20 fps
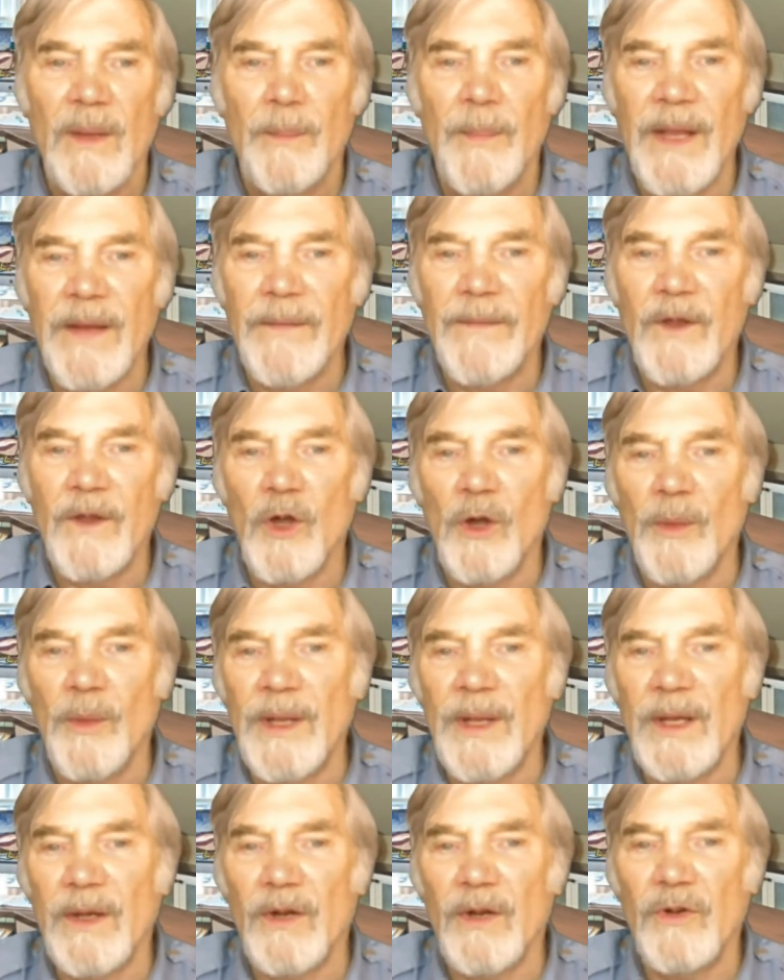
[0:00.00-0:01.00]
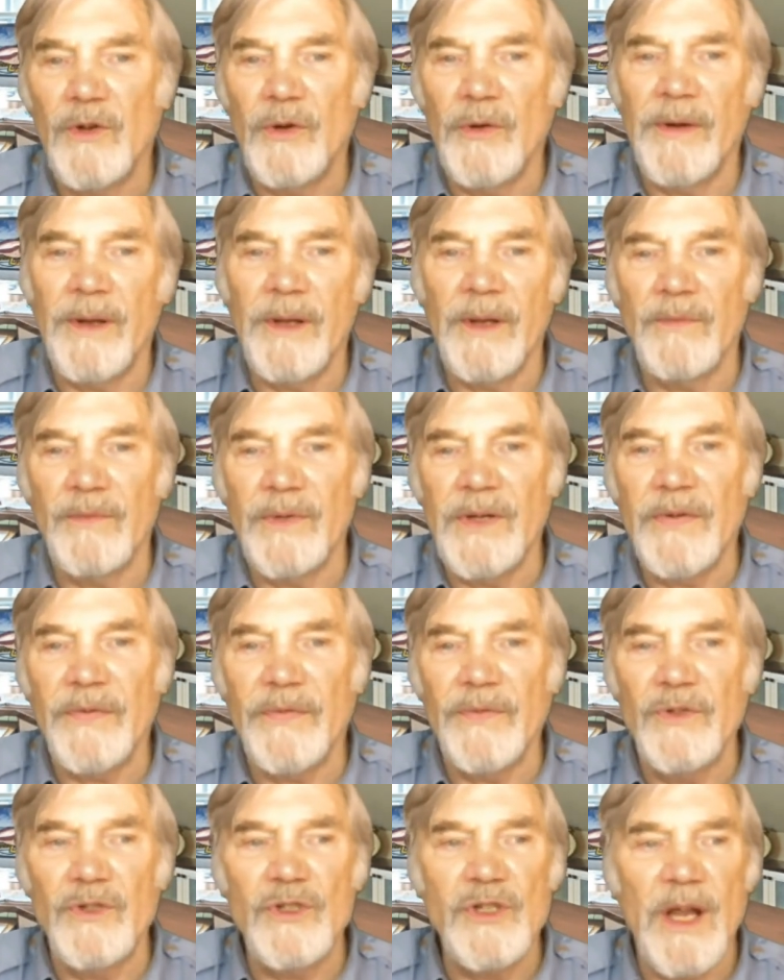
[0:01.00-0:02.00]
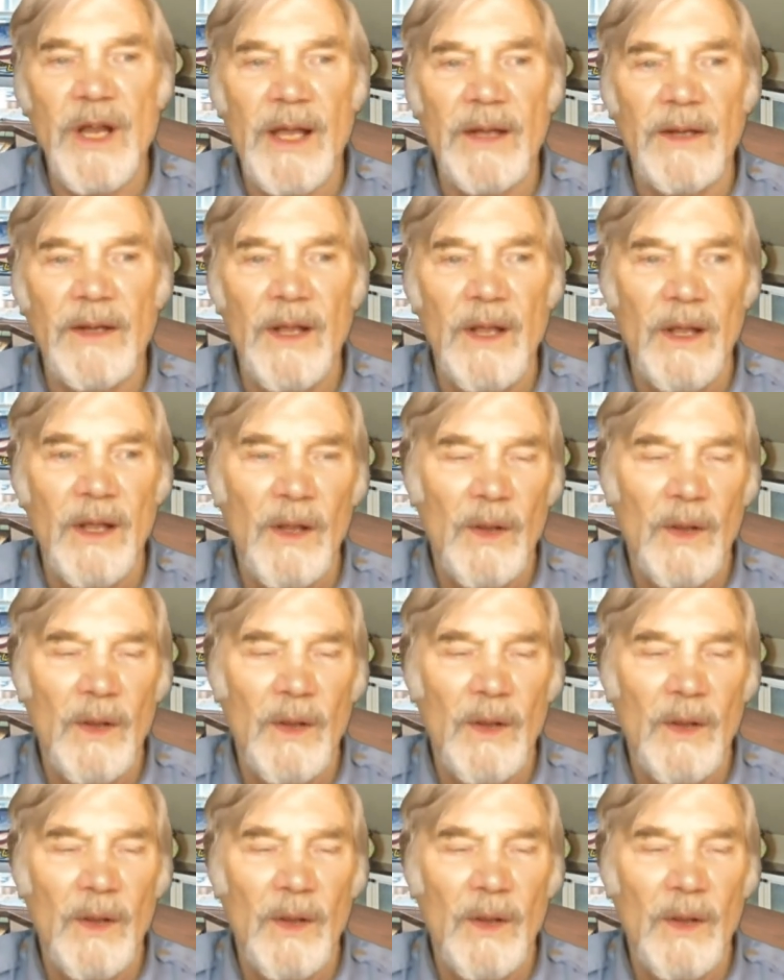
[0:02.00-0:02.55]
made the comment during a recent chat